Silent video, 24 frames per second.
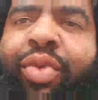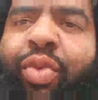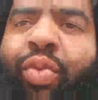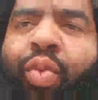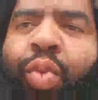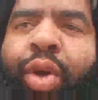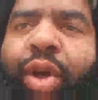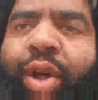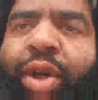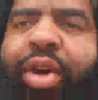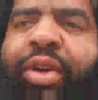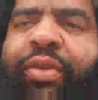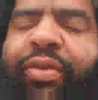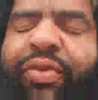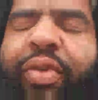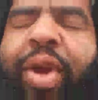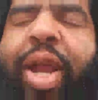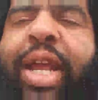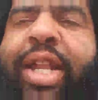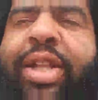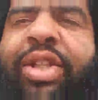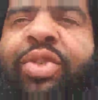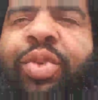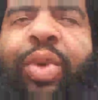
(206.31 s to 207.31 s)
we're good
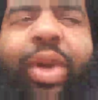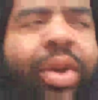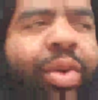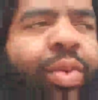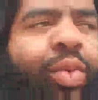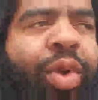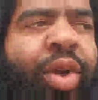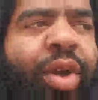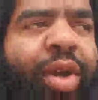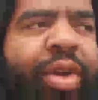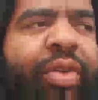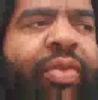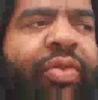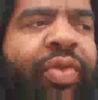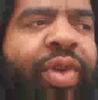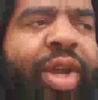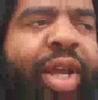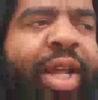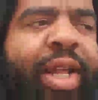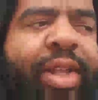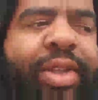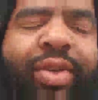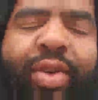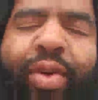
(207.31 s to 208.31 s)
friends. We're good
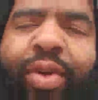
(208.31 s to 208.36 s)
friends,